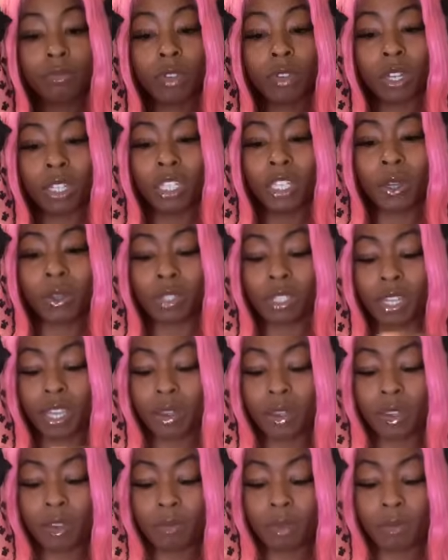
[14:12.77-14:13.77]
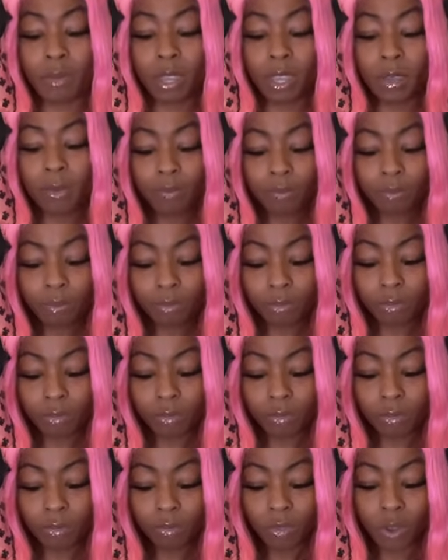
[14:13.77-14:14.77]
a Leo Stellium, I mean,
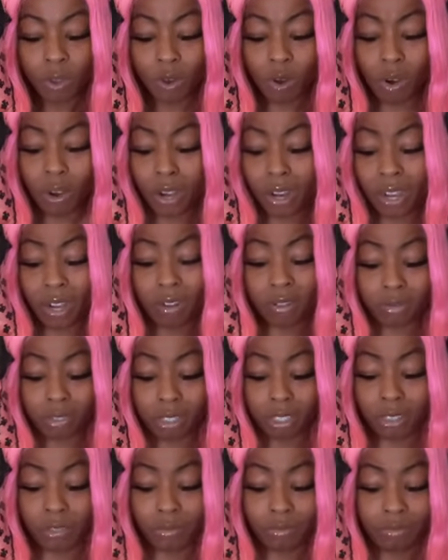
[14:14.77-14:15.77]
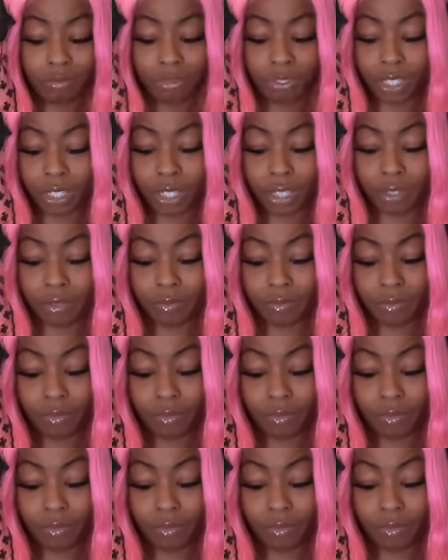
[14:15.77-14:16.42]
or I don't know, shit.